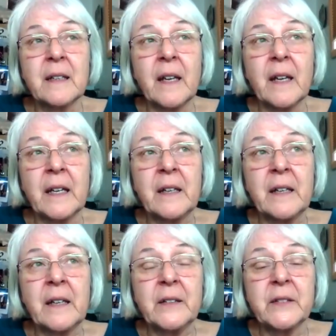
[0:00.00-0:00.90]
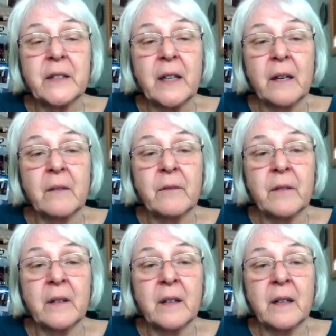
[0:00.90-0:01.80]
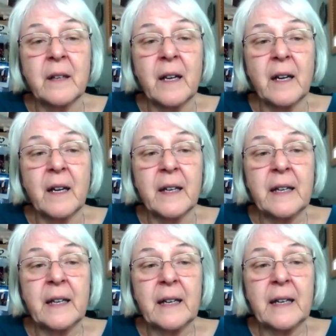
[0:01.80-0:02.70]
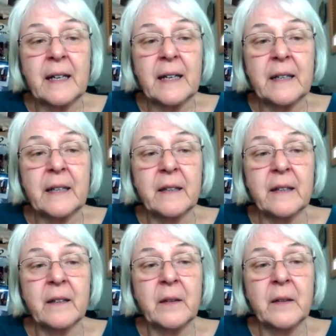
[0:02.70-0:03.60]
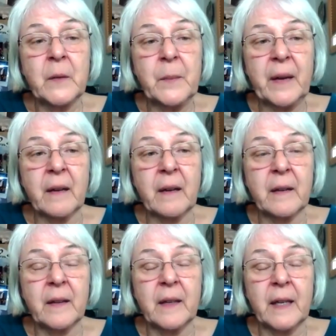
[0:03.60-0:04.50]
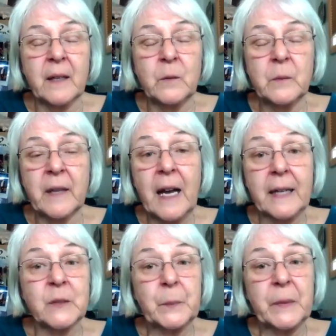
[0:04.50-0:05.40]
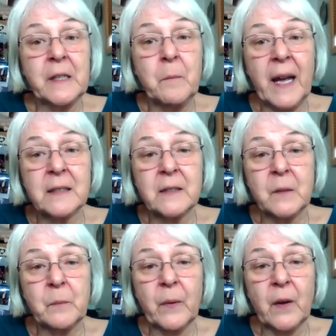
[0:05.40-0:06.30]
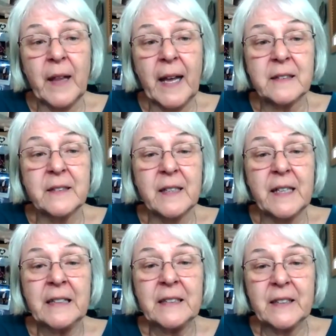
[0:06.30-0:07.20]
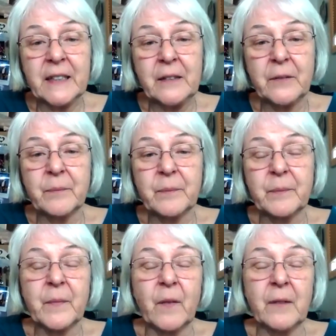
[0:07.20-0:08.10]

97, I got hit in the back of the head with a high speed basketball accidentally off